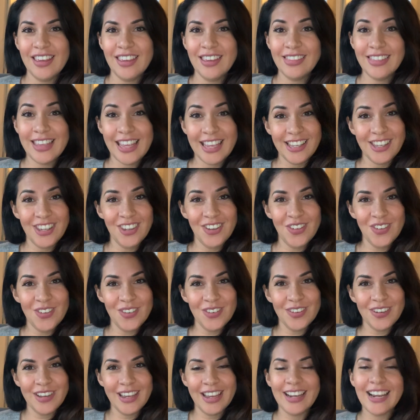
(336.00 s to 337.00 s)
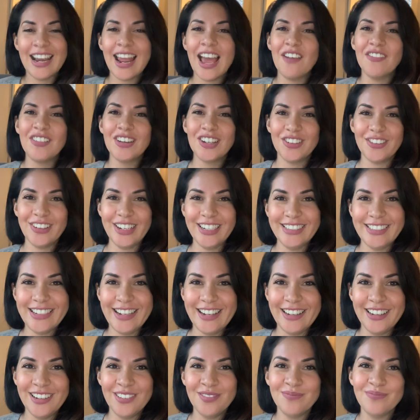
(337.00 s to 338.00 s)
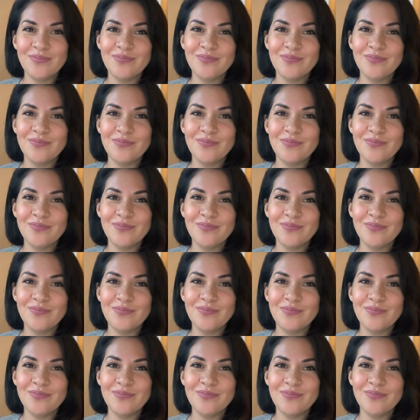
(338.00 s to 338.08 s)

Thank you and have a great day.